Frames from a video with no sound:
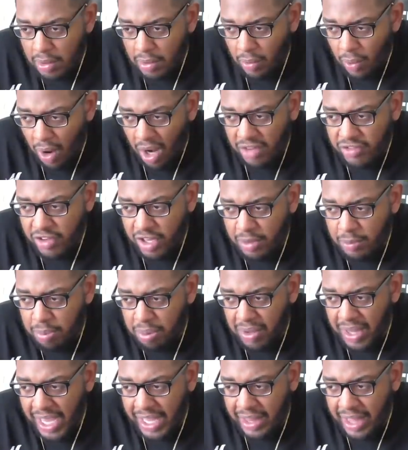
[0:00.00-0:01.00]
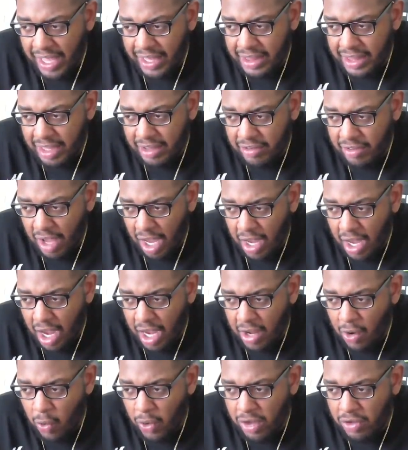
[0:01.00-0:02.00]
watching play like this. I,
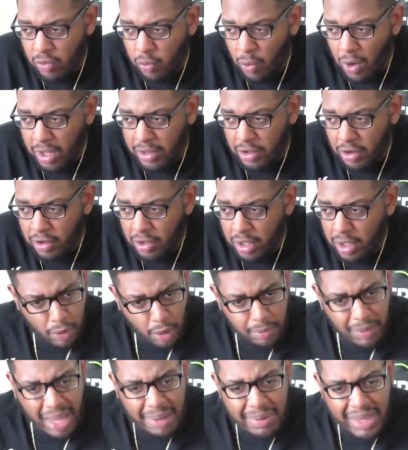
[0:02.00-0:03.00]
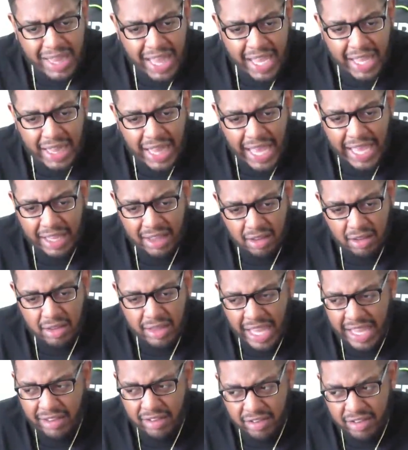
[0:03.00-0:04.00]
I always wondered maybe they like
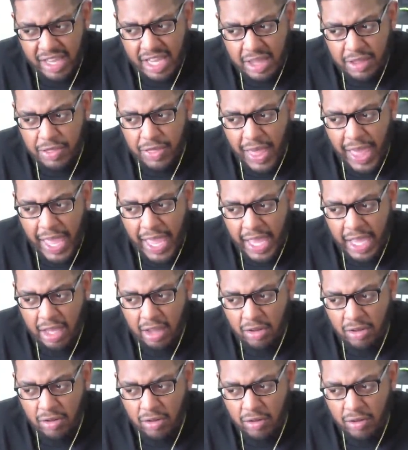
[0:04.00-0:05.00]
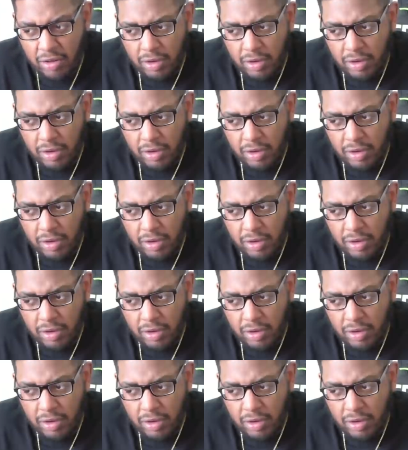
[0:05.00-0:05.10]
they see things.